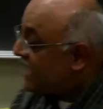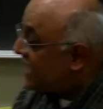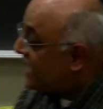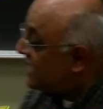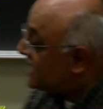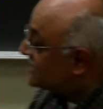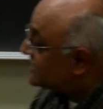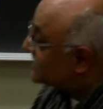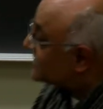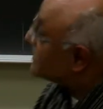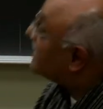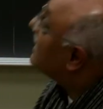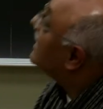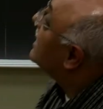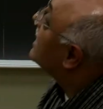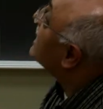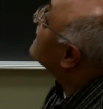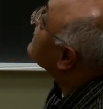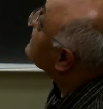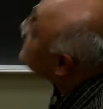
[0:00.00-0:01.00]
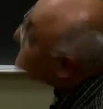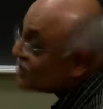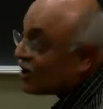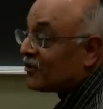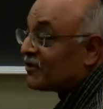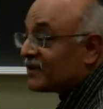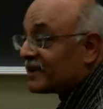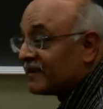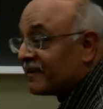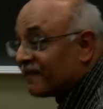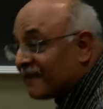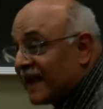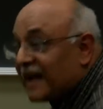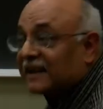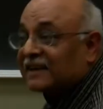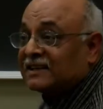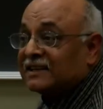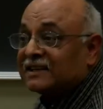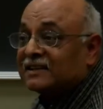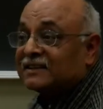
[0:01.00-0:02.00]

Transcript: is, does not reflect